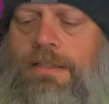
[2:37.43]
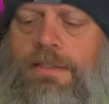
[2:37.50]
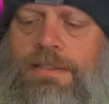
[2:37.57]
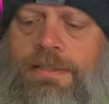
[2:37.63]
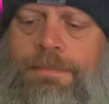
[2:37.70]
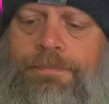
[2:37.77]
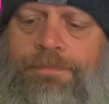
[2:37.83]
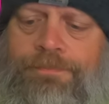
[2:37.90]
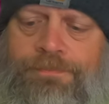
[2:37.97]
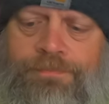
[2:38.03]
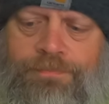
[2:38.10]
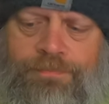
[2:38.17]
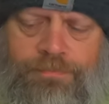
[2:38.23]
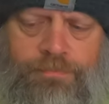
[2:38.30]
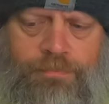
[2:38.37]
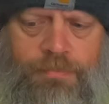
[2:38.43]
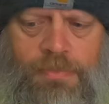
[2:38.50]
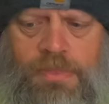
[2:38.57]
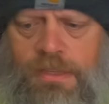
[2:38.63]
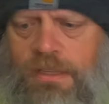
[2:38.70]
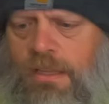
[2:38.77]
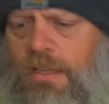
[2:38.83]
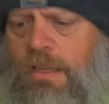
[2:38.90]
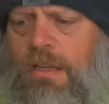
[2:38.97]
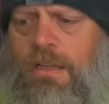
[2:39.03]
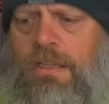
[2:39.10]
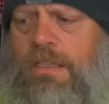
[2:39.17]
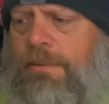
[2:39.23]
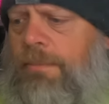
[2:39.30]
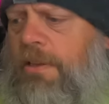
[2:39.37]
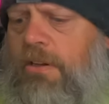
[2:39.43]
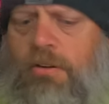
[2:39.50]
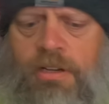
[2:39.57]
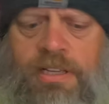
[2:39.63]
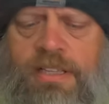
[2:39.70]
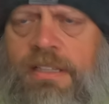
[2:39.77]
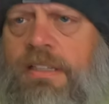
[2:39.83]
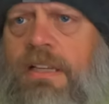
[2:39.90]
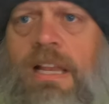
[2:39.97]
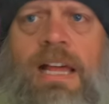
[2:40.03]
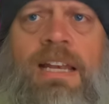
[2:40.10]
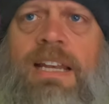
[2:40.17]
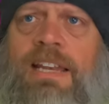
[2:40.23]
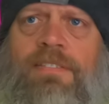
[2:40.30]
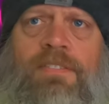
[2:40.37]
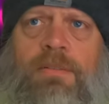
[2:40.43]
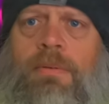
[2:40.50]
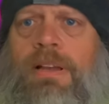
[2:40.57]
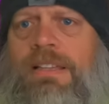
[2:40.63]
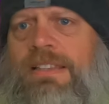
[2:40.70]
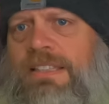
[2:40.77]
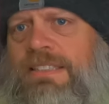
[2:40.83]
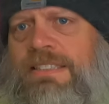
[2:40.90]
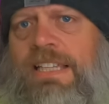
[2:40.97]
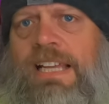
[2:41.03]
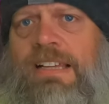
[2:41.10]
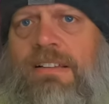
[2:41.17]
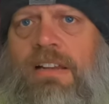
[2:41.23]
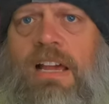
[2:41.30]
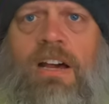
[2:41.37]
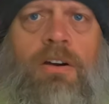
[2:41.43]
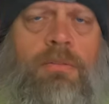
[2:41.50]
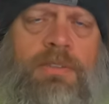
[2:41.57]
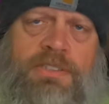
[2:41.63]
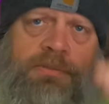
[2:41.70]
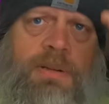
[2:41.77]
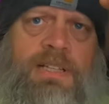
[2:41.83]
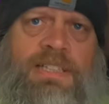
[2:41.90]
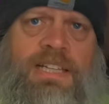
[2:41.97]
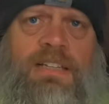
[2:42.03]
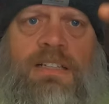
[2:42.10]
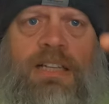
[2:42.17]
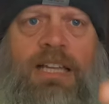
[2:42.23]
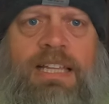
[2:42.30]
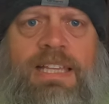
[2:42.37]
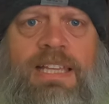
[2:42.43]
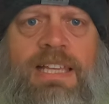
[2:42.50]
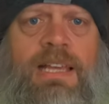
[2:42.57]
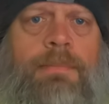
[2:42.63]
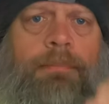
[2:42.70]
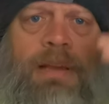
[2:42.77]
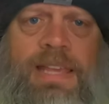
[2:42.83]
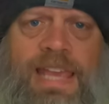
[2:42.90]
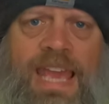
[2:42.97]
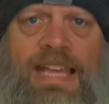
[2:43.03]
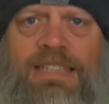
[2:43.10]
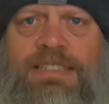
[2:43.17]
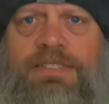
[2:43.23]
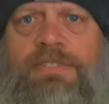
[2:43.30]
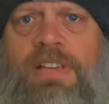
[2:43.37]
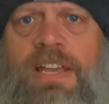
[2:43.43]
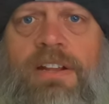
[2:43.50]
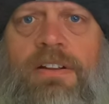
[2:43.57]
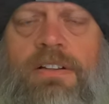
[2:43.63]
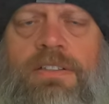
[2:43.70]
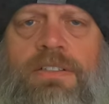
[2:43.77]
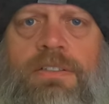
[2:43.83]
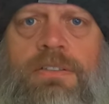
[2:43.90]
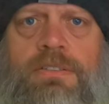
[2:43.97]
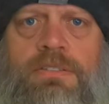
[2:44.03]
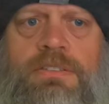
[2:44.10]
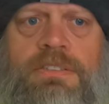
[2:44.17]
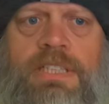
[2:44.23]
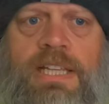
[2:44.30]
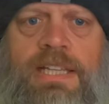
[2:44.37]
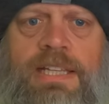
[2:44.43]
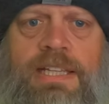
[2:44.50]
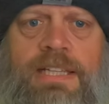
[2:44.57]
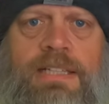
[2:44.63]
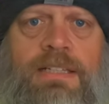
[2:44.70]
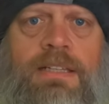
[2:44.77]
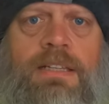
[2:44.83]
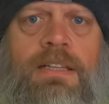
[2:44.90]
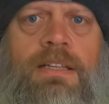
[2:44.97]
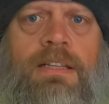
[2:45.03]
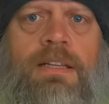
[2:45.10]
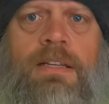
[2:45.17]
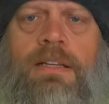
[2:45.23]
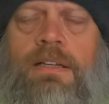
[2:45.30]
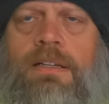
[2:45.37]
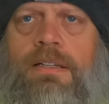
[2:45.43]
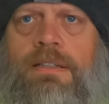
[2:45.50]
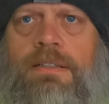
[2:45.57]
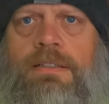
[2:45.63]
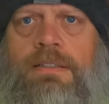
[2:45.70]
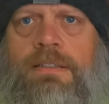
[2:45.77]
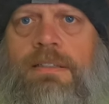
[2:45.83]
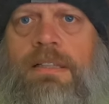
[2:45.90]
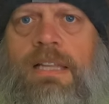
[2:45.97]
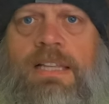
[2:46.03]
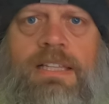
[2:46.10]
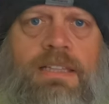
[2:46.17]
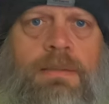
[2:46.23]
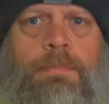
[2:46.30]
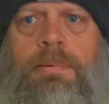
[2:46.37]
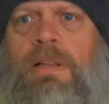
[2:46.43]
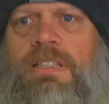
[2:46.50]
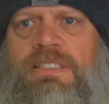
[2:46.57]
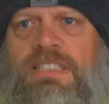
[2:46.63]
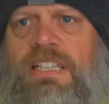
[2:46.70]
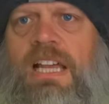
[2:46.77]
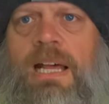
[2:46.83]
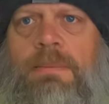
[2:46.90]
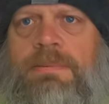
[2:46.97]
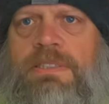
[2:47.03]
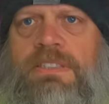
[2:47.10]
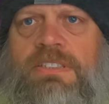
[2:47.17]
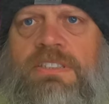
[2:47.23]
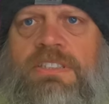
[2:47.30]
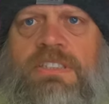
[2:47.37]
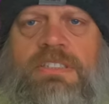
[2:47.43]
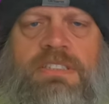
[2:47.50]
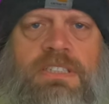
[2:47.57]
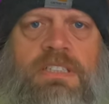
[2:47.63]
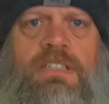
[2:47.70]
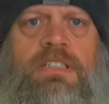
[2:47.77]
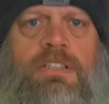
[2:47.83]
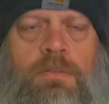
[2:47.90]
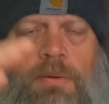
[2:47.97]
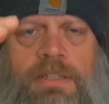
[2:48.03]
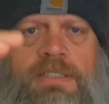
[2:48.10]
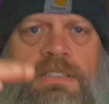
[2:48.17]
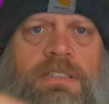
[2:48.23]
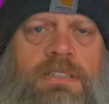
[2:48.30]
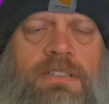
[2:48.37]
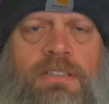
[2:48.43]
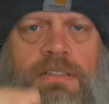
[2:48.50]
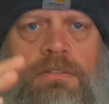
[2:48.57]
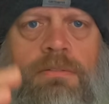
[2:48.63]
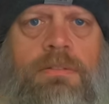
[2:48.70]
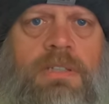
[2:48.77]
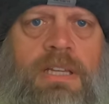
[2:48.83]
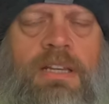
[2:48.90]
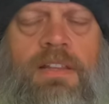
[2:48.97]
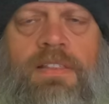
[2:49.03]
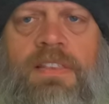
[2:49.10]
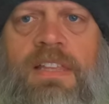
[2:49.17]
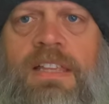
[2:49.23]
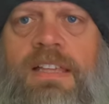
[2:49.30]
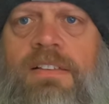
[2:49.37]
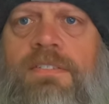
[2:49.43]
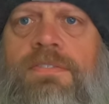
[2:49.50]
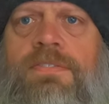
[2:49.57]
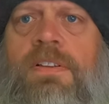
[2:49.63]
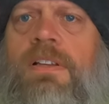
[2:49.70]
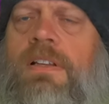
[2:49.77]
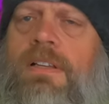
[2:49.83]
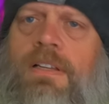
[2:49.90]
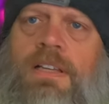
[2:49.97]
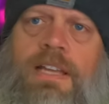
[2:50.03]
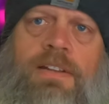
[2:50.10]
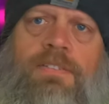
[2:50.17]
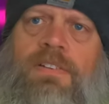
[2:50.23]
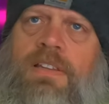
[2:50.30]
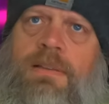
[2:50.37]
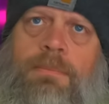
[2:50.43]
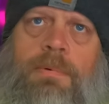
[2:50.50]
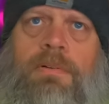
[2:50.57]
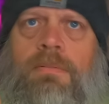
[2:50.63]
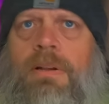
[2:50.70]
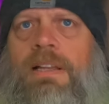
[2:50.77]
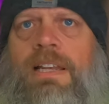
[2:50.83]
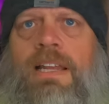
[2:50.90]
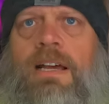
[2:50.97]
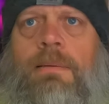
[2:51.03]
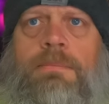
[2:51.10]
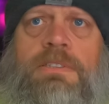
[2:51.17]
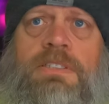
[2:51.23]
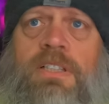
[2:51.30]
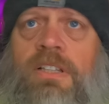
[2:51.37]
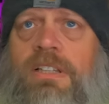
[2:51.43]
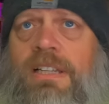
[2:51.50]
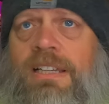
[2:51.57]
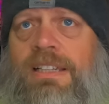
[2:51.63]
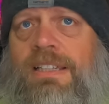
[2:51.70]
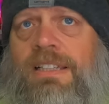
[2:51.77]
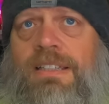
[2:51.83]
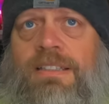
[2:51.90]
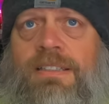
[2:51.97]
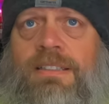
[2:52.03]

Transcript: Let me go ahead and, I didn't even write this down. I always write down like my cast of characters and like the plot synopsis, just a quick, kind of thing of everything. But right now I'm just looking at